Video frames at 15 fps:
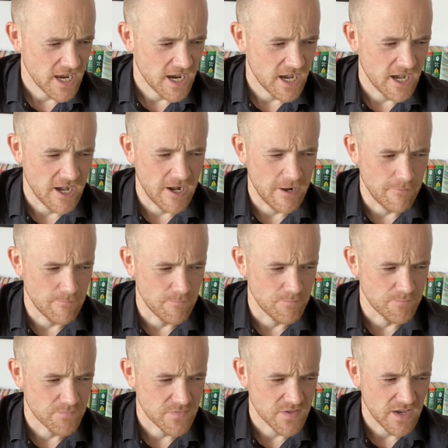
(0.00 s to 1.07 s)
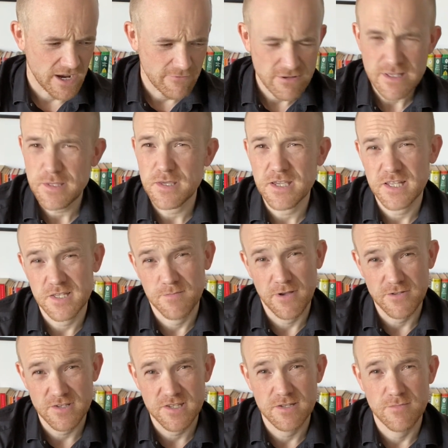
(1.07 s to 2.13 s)
I really think it's
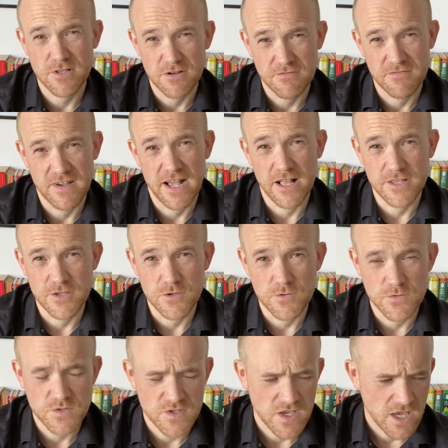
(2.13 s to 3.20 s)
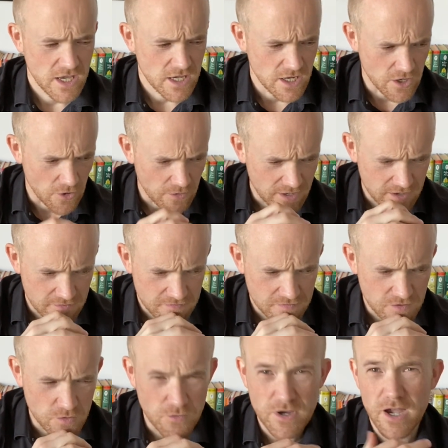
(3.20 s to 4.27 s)
about similar values. You know, if
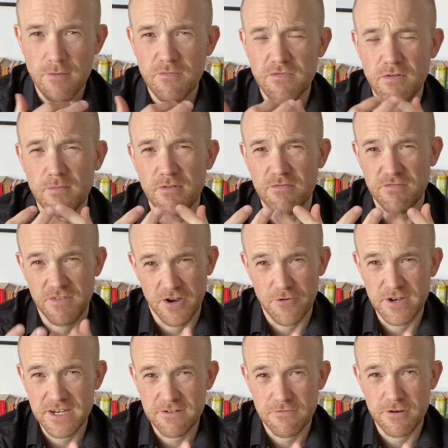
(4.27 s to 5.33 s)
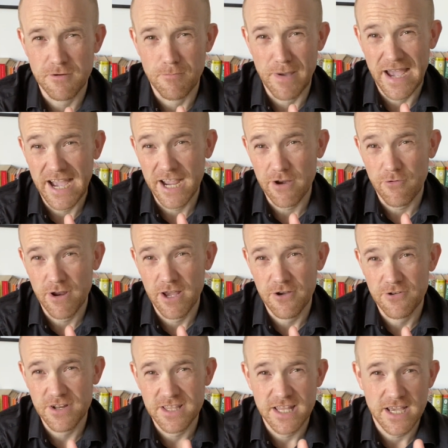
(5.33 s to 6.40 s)
you come from a very different
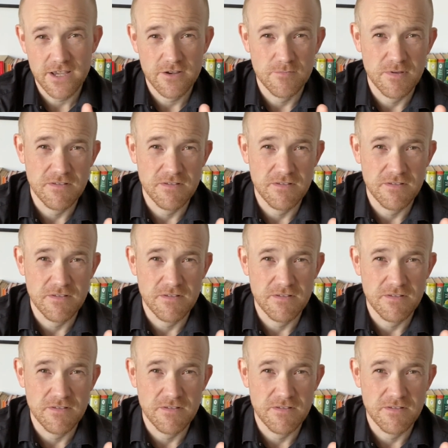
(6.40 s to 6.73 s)
background, and that could be